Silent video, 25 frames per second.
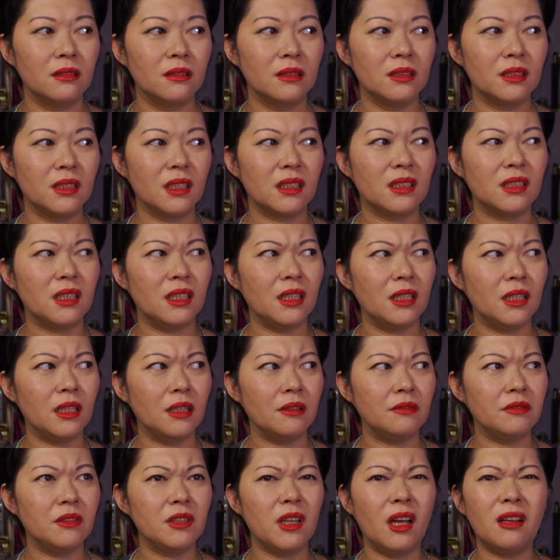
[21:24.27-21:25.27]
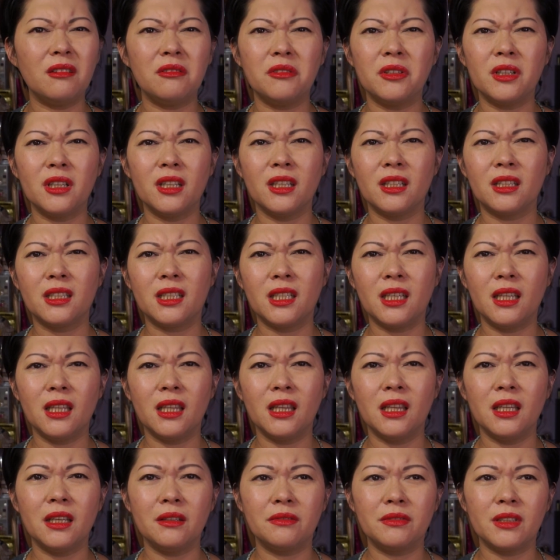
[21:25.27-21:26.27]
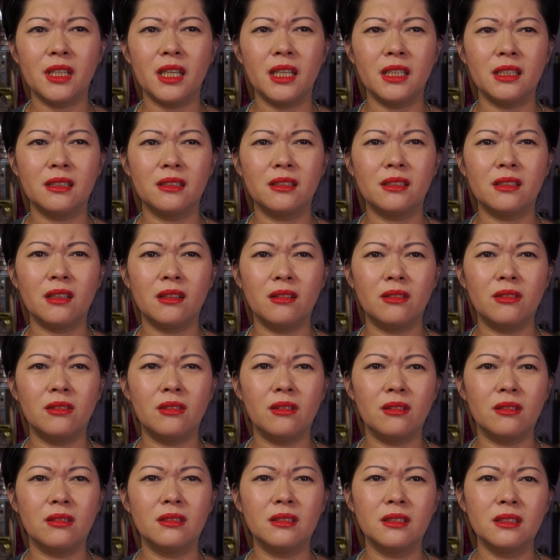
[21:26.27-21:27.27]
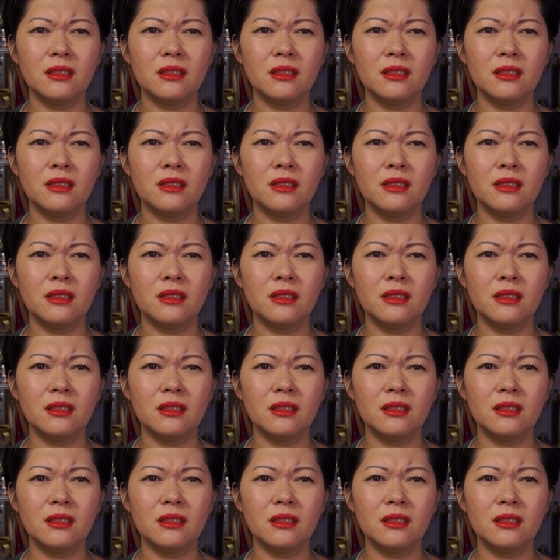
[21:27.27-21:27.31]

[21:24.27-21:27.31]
is it tea leaves? Not really tea leaves. It's so